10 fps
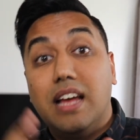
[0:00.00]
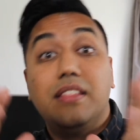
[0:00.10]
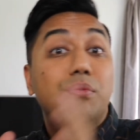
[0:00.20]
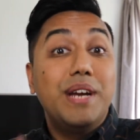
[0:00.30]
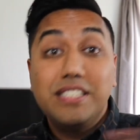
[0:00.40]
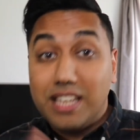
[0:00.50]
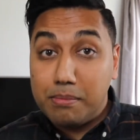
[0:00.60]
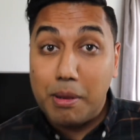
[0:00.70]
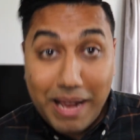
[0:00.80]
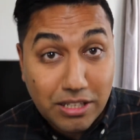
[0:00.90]
and the range that
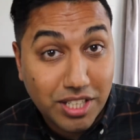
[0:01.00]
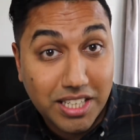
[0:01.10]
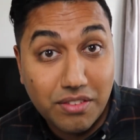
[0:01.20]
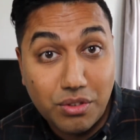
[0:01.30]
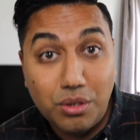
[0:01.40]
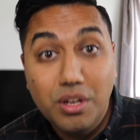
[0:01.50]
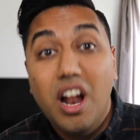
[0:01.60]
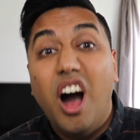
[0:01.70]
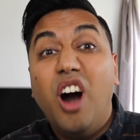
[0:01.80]
I'm about to give you